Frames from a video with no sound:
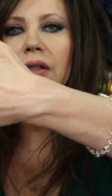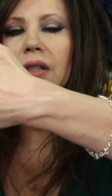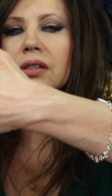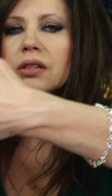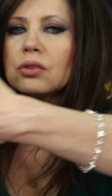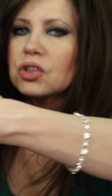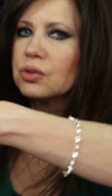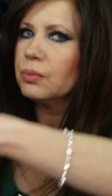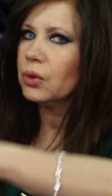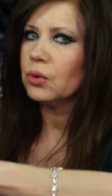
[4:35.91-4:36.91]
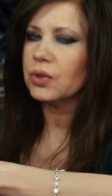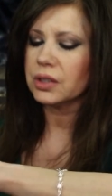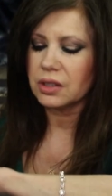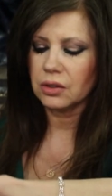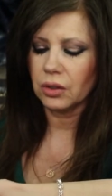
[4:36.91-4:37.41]
It's so smooth
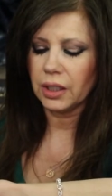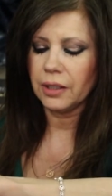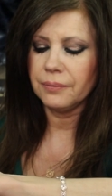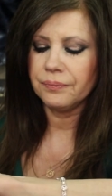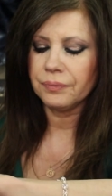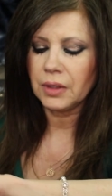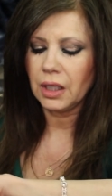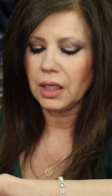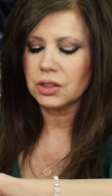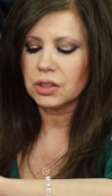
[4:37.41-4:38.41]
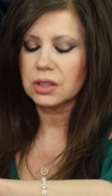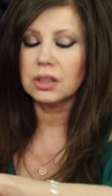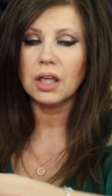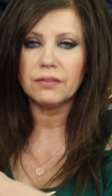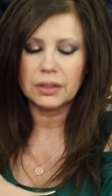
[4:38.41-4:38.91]
and silky. I just
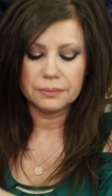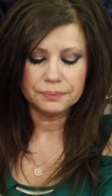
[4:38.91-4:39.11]
love it.